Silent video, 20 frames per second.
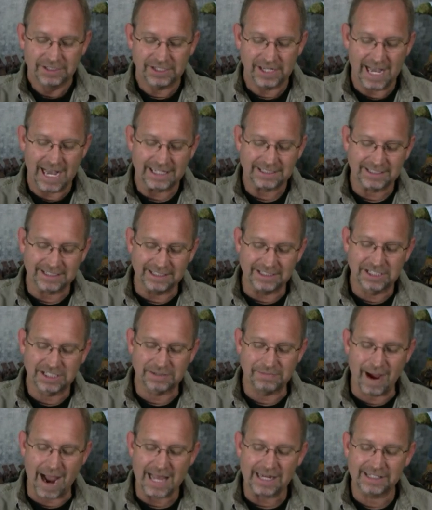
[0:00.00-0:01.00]
She asked, did
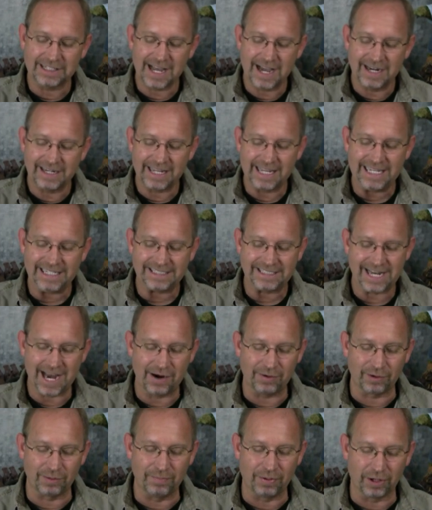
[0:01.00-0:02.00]
Smilodon eat
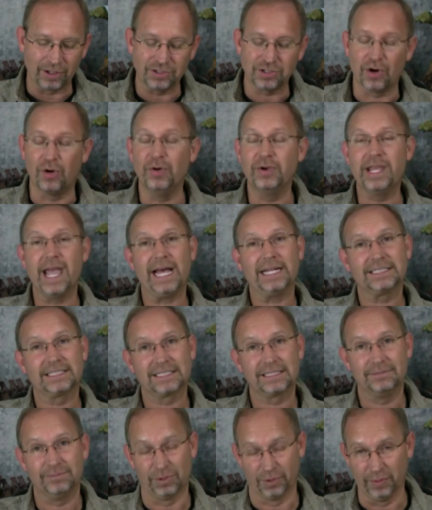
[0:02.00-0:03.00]
terror birds? Oh
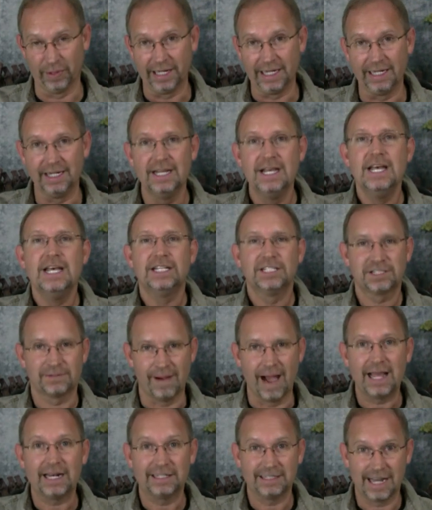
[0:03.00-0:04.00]
yes, Maria.
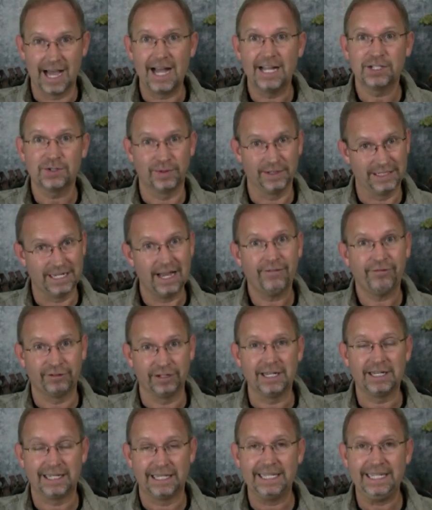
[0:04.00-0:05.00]
Smilodons would
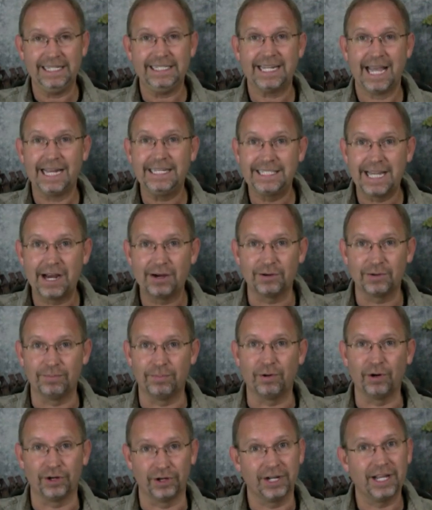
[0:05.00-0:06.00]
definitely eat a terror
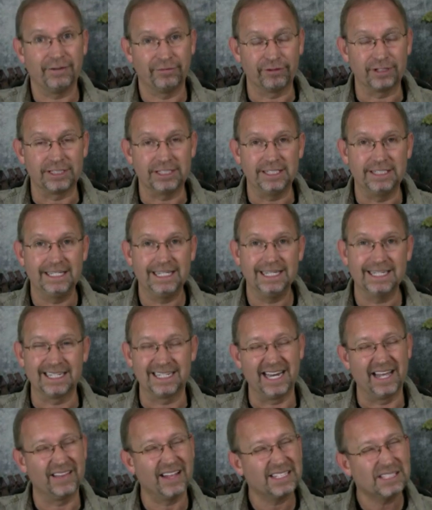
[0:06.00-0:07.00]
bird if it could kill
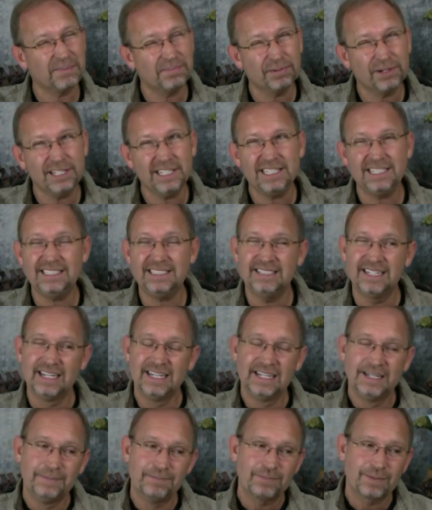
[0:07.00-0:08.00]
it. Now that's a pretty
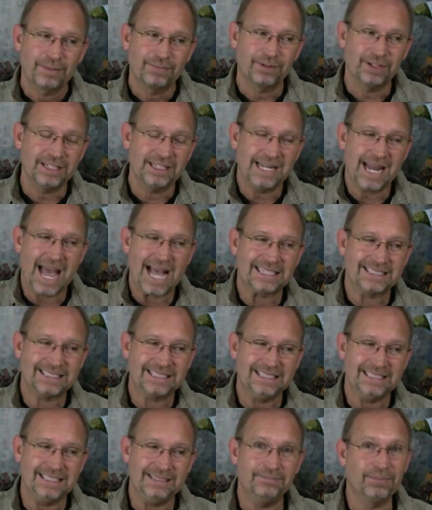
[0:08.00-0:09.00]

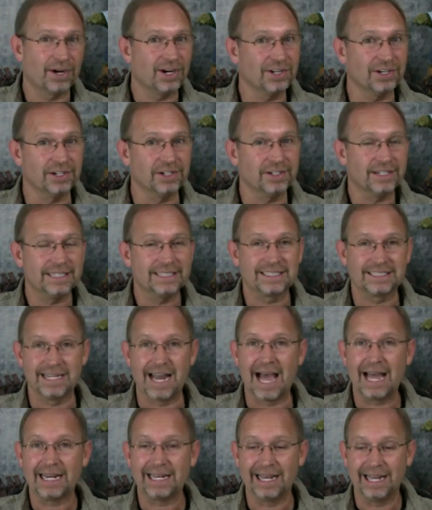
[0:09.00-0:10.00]
nasty bird. It's
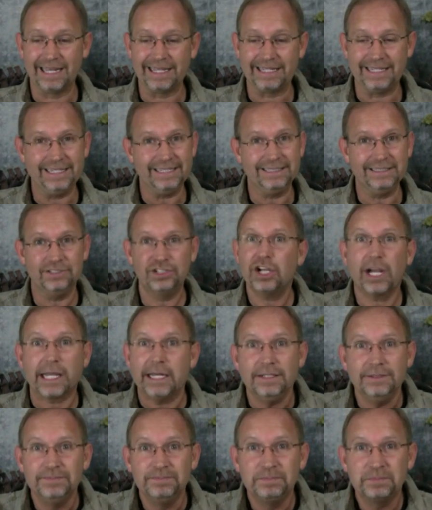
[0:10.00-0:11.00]
not like eating
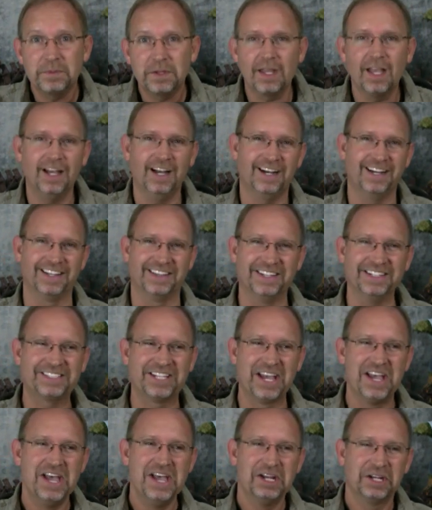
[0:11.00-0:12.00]
chicken.
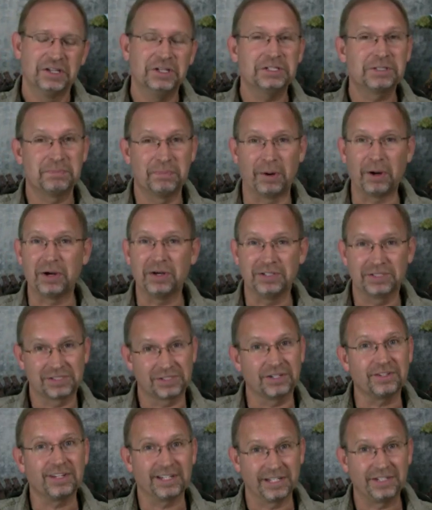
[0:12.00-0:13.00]
This bird
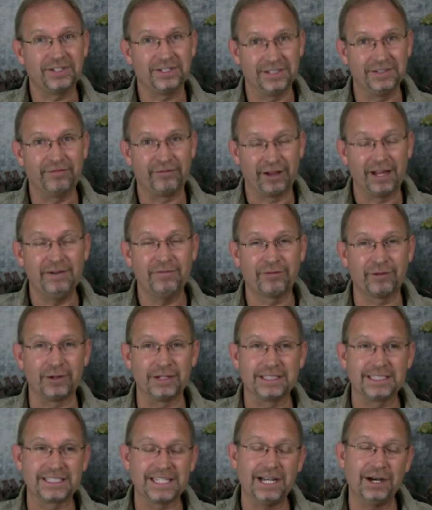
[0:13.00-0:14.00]
certainly could fend
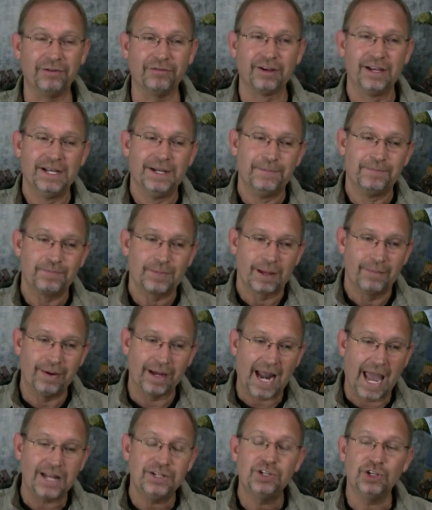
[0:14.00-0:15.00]
for itself,
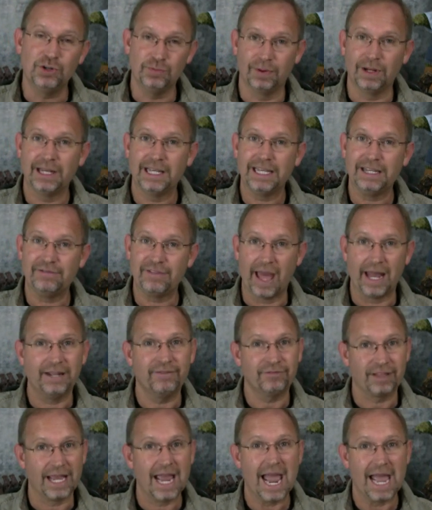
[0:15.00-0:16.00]
but I do believe that
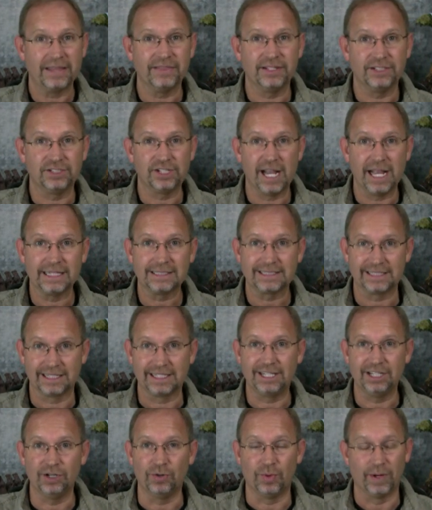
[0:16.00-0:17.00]
if they had the chance
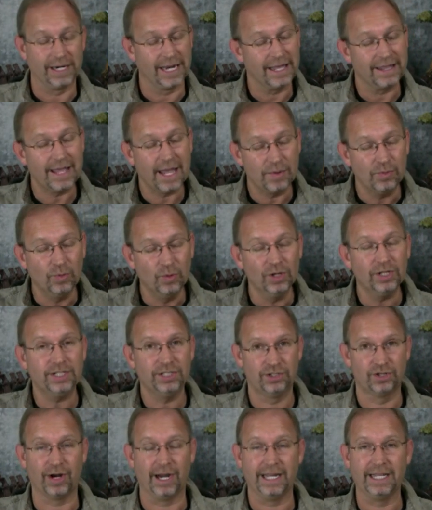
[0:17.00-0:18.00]
to kill one, and they
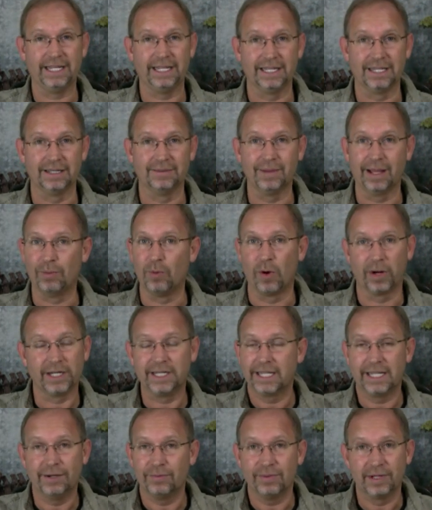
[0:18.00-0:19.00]
would try to kill them, they
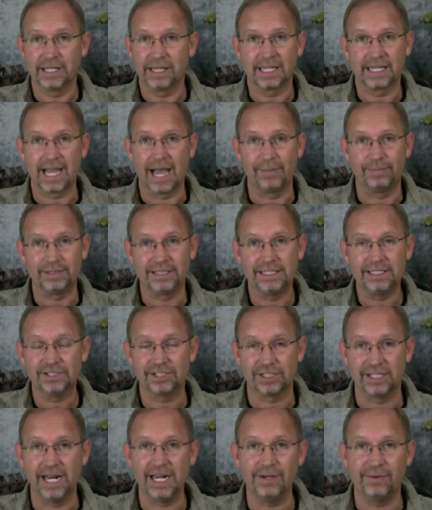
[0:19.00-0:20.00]
wanted to get rid of the
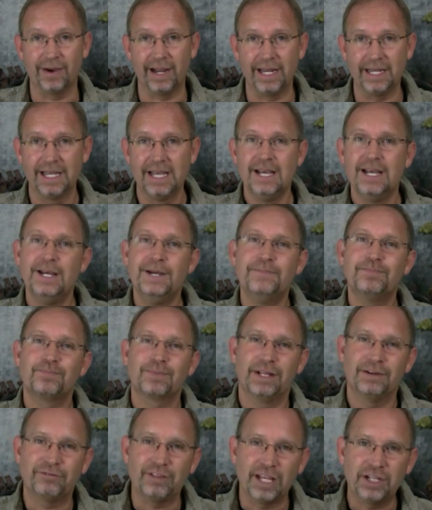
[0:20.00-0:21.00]
competition anyway,
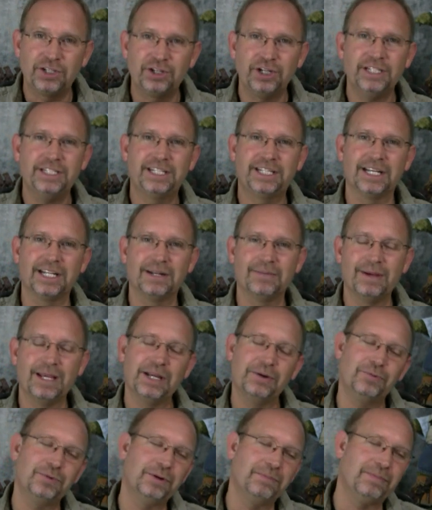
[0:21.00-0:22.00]
if they could kill them,
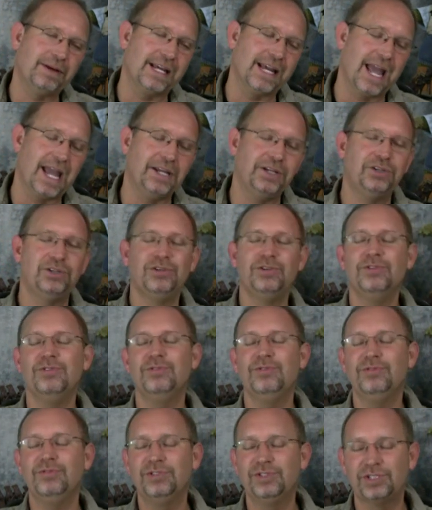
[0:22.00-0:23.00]
it would be a
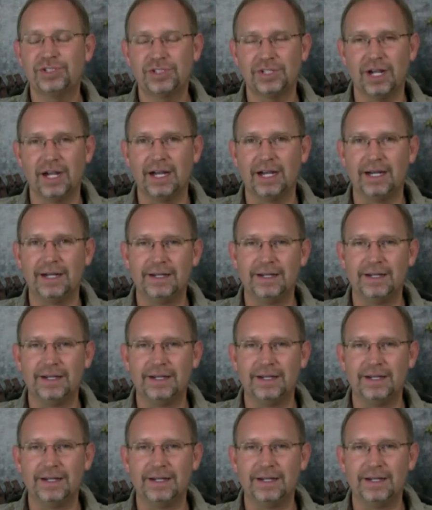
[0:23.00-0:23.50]
huge